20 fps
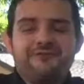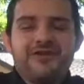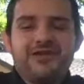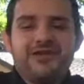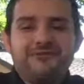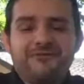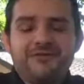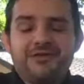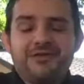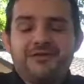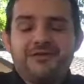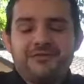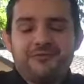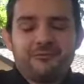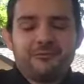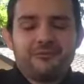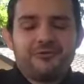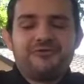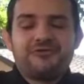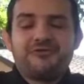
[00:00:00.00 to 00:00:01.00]
Davey, in the
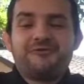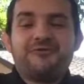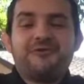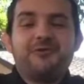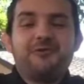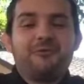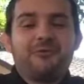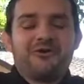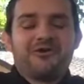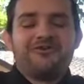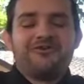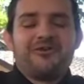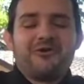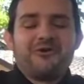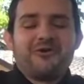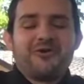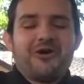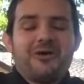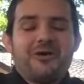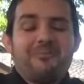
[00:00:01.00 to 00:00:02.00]
words of you, what is
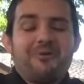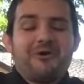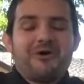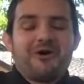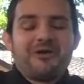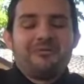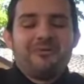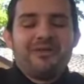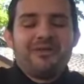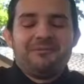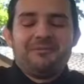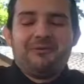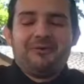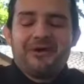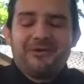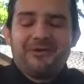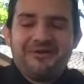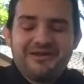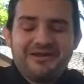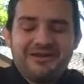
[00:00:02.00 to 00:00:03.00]
going on, party people?
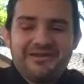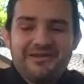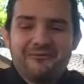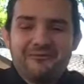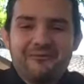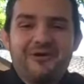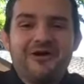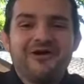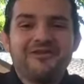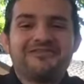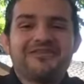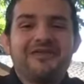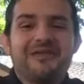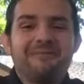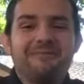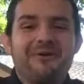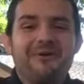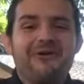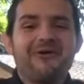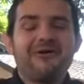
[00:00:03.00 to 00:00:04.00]
I mean, it was
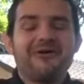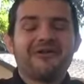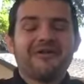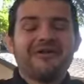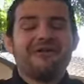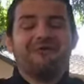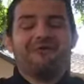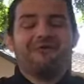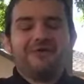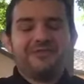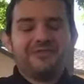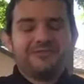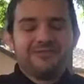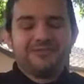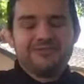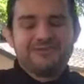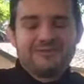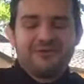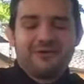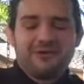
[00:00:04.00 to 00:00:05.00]
a party with
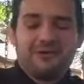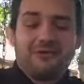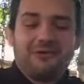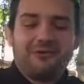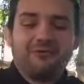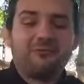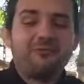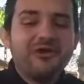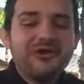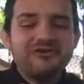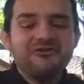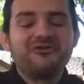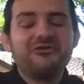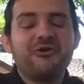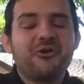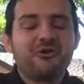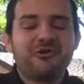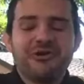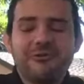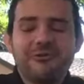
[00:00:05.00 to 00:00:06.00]
this
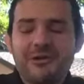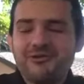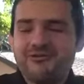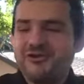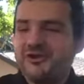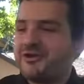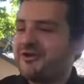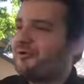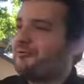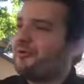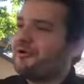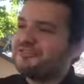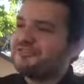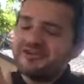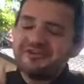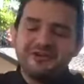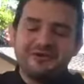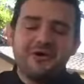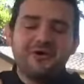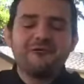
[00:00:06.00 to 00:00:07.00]
original green-white checkered. It
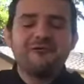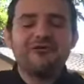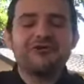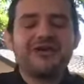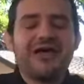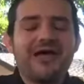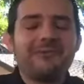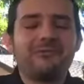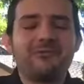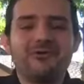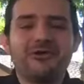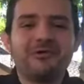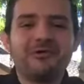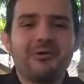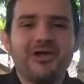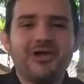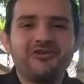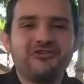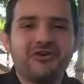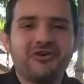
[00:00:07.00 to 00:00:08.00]
wasn't an overtime
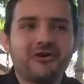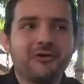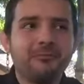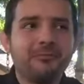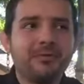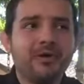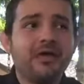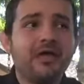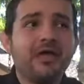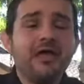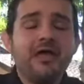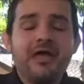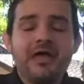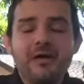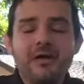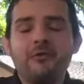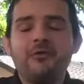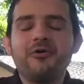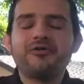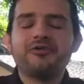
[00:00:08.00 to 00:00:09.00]
green-white checkered, but
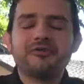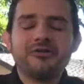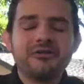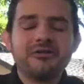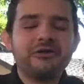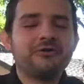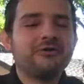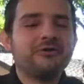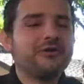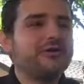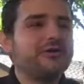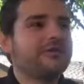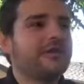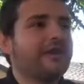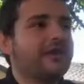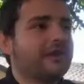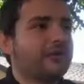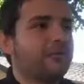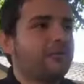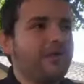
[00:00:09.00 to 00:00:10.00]
it was literally
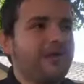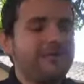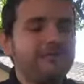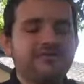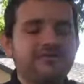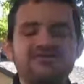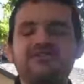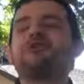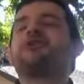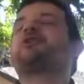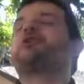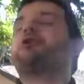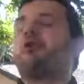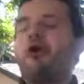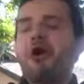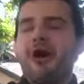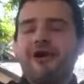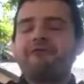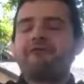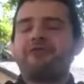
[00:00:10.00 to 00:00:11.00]
like a Rey Mysterio
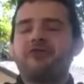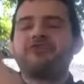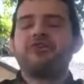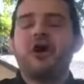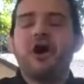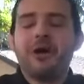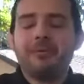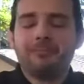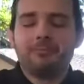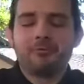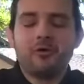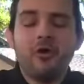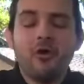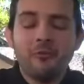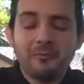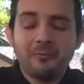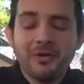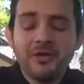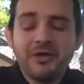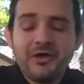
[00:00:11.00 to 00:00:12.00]
off the top
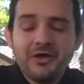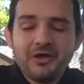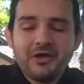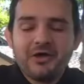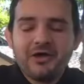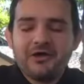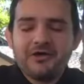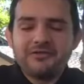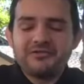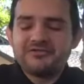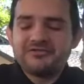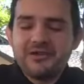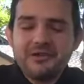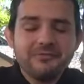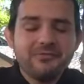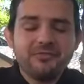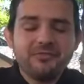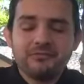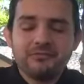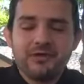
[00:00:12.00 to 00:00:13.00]
rope
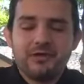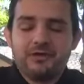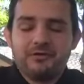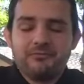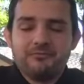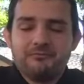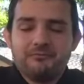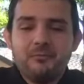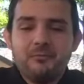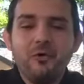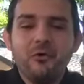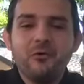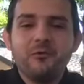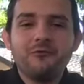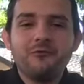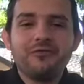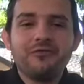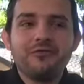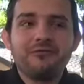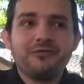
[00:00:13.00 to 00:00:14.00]

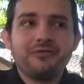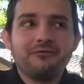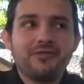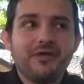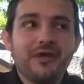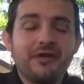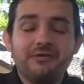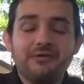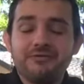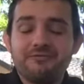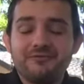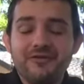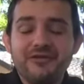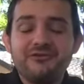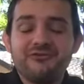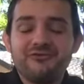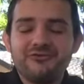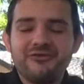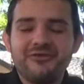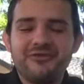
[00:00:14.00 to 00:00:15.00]
move that
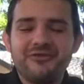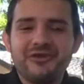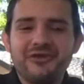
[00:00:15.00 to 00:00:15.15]
features in the